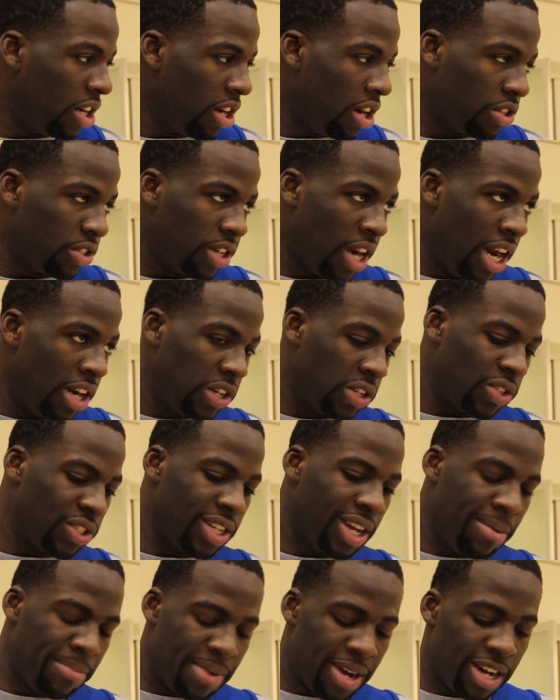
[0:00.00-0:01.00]
You know, trying to do
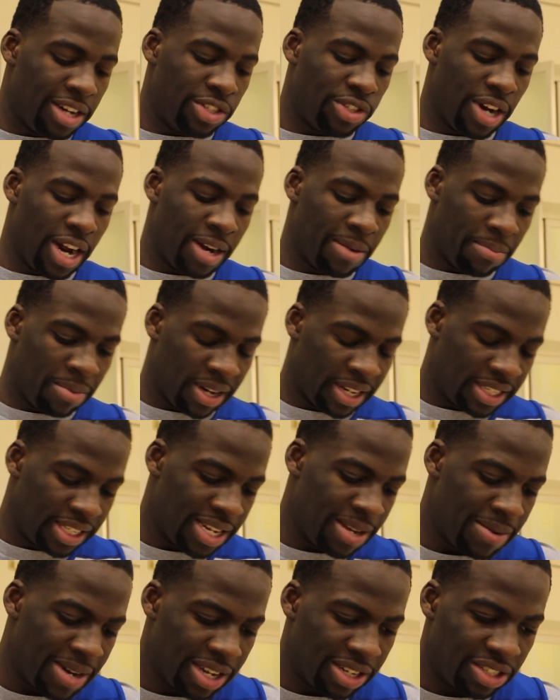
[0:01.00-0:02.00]
something better, trying to bring
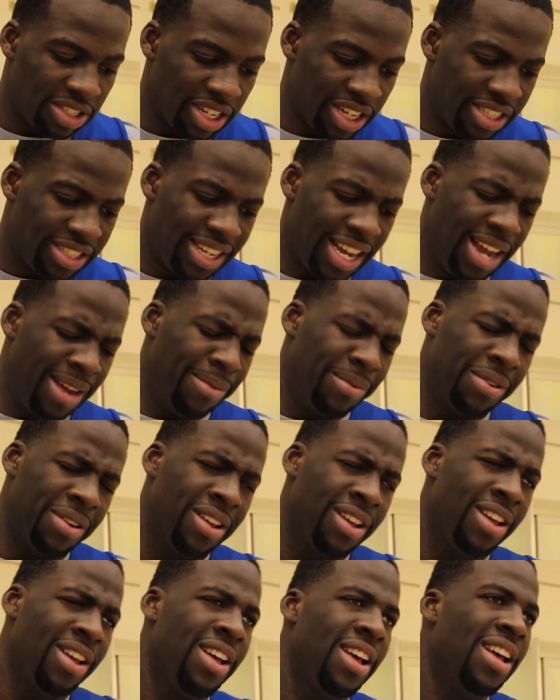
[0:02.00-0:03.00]
something else to the
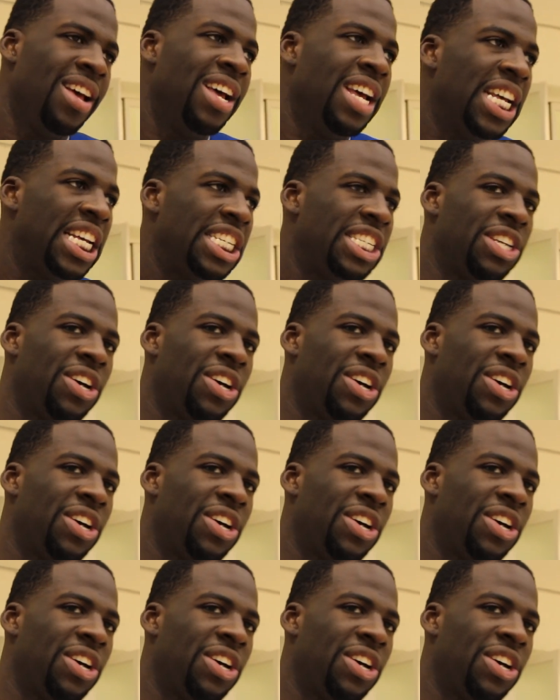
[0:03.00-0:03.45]
table.